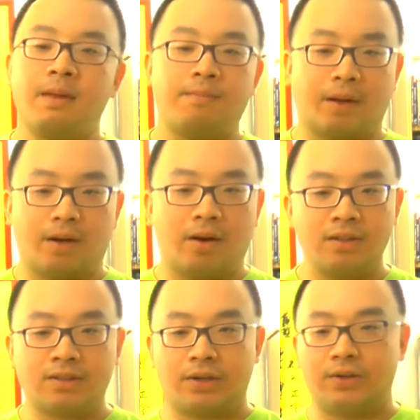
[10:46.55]
but
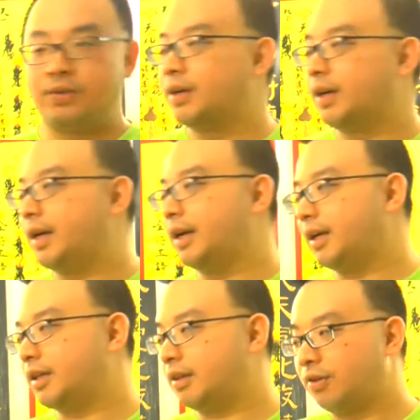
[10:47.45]
also
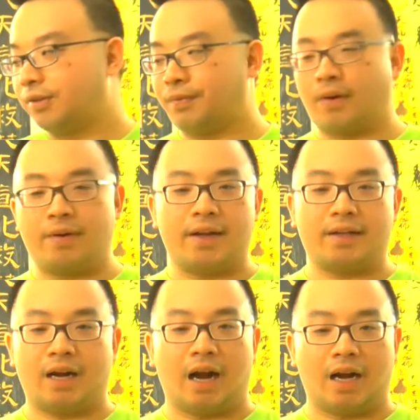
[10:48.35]
it looks very
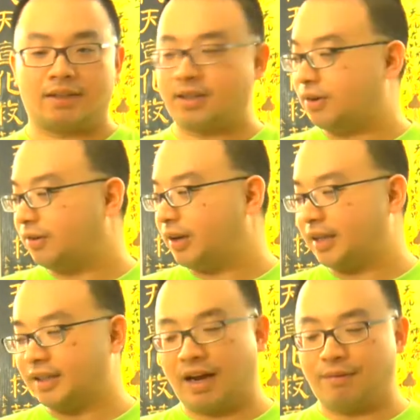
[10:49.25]
tactical
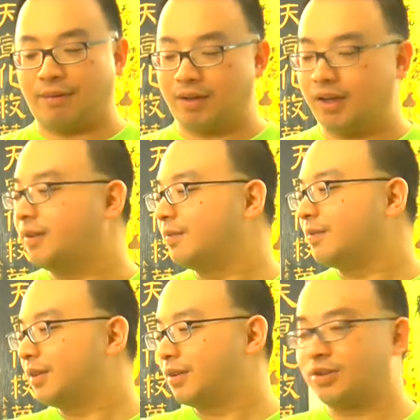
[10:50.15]
like that with the
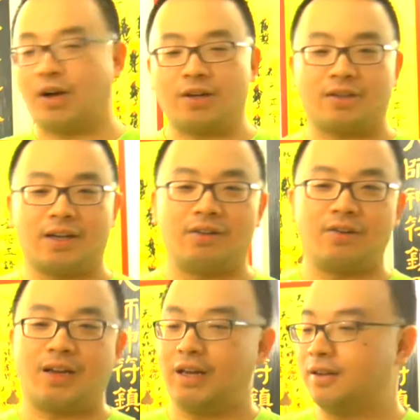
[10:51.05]
shotgun
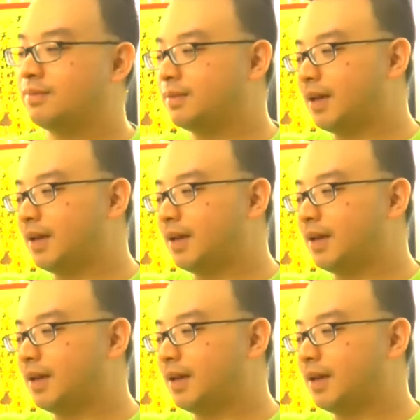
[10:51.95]
looking.